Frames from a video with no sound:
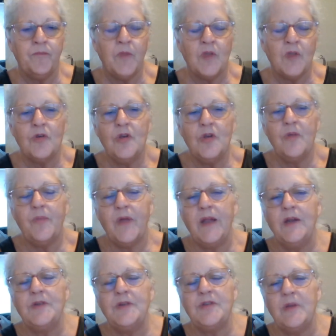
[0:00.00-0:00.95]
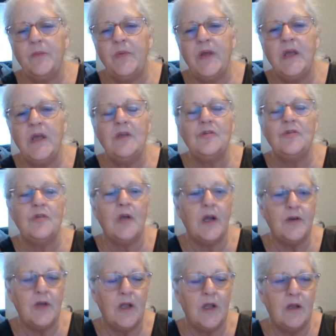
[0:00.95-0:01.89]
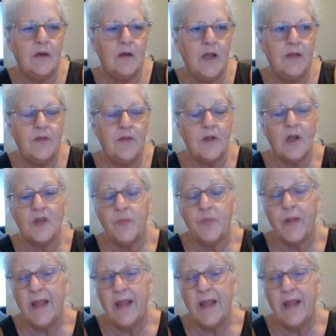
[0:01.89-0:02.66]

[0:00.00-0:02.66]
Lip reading: So you planted some peas, because